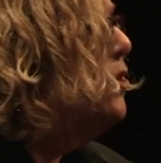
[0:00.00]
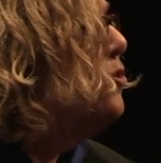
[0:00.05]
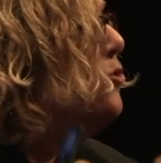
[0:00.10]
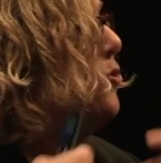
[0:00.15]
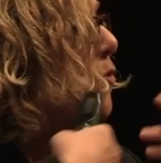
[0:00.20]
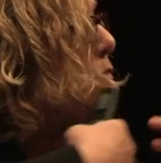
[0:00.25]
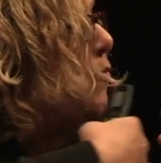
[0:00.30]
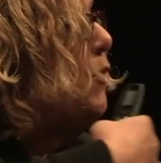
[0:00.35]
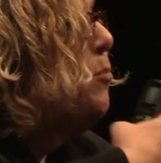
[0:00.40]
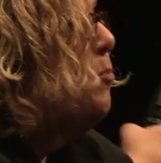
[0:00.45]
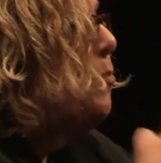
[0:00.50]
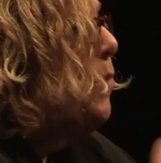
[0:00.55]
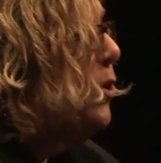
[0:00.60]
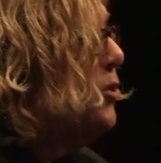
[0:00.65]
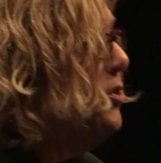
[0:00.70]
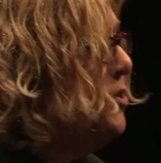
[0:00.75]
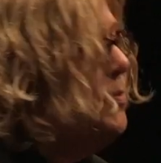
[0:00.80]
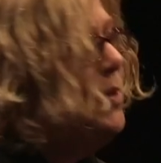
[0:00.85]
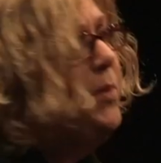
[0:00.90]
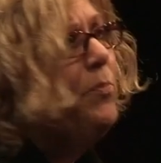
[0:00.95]
So for
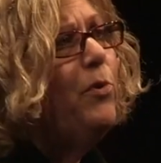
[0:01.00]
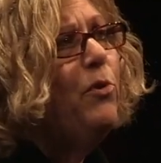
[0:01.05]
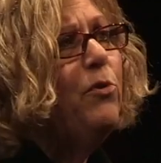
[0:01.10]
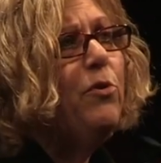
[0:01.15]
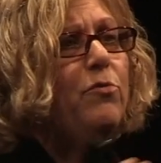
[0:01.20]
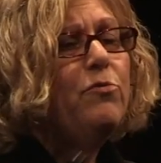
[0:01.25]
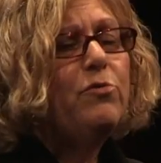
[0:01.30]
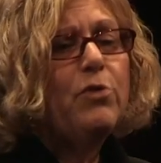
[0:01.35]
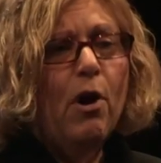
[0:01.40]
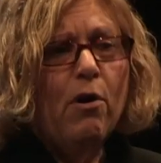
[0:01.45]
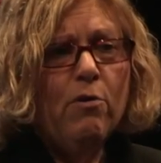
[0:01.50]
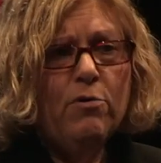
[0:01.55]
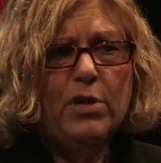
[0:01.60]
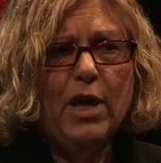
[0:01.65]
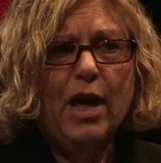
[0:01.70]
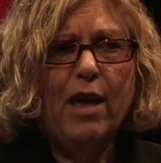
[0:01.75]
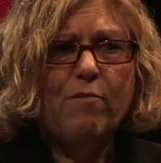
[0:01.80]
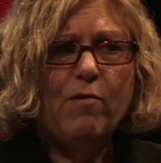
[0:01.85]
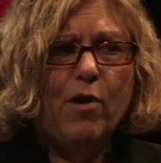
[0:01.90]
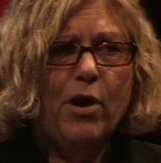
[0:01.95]
most people who don't
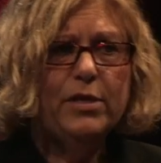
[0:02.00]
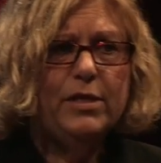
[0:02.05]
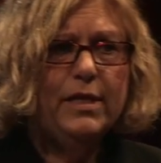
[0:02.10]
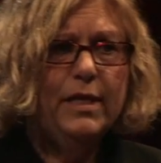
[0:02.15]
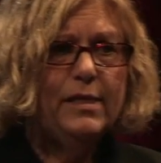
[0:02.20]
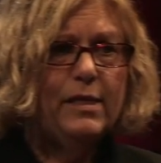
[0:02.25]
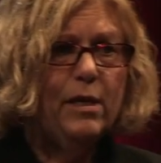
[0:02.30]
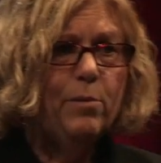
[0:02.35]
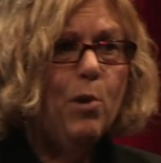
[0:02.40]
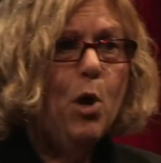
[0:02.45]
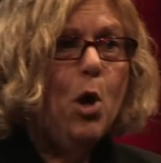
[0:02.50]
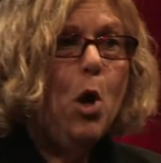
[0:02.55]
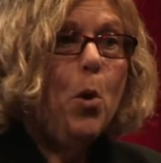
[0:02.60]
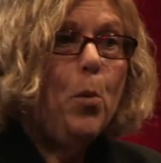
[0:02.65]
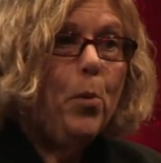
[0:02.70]
have autism,